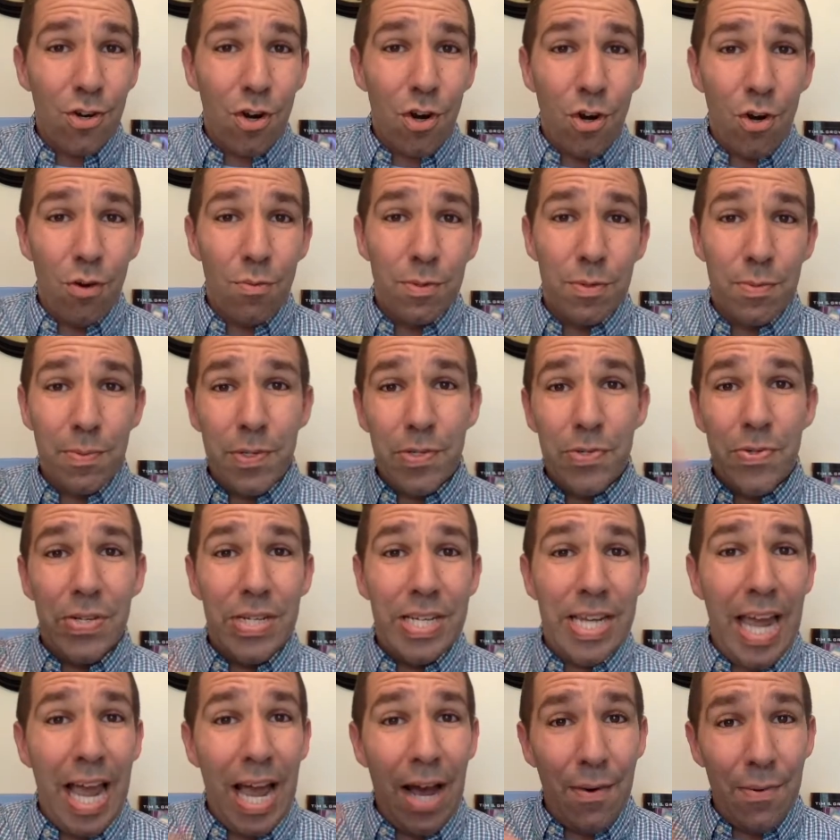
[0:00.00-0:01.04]
homes
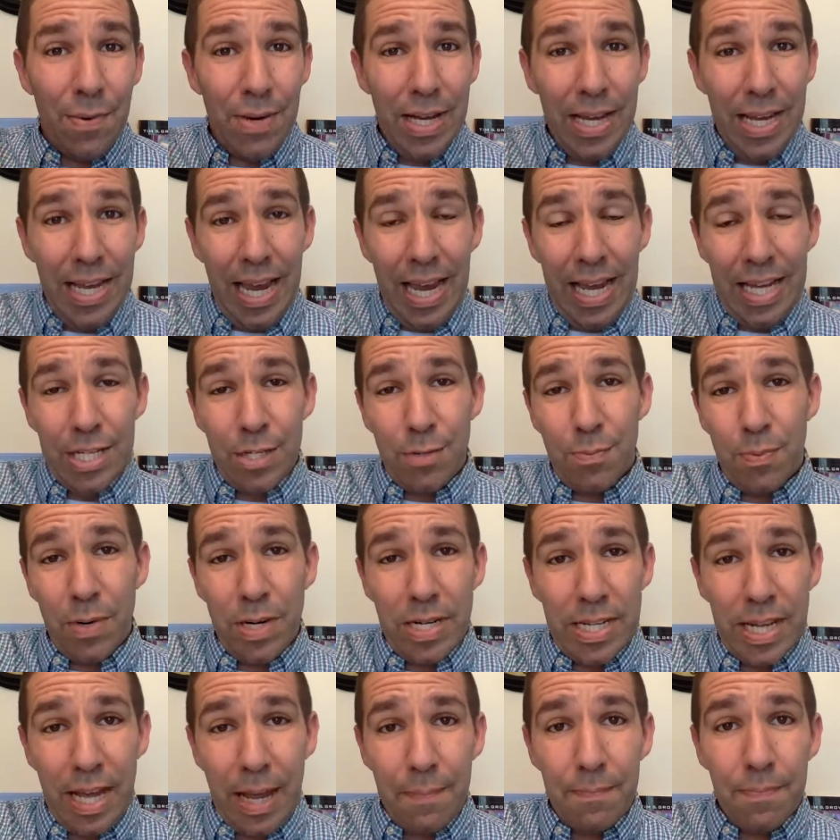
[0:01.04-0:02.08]
between now and
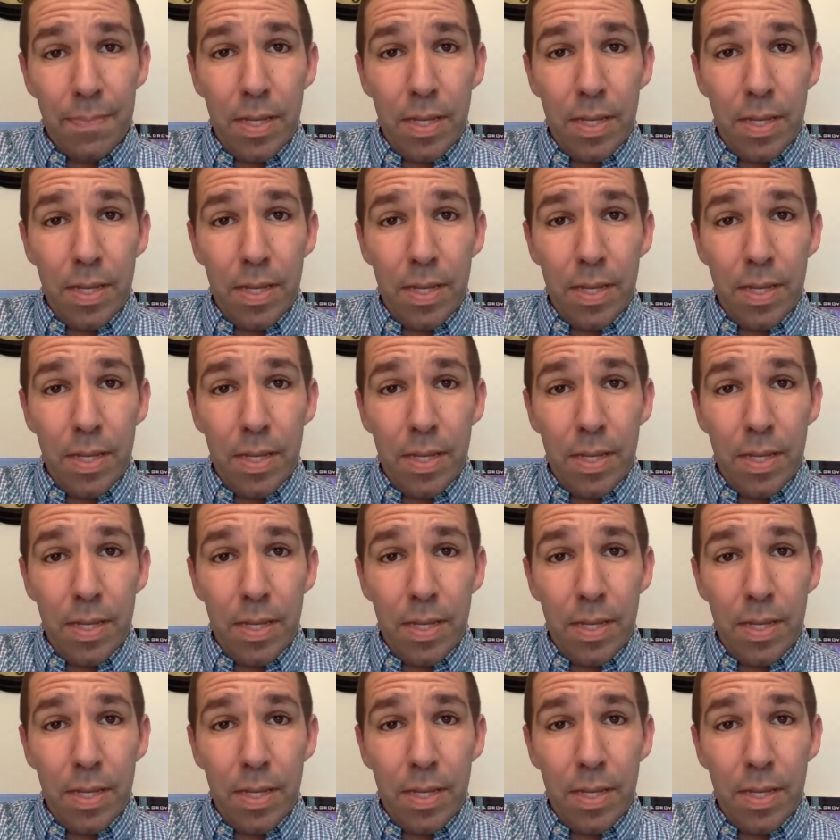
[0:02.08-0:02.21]
springtime.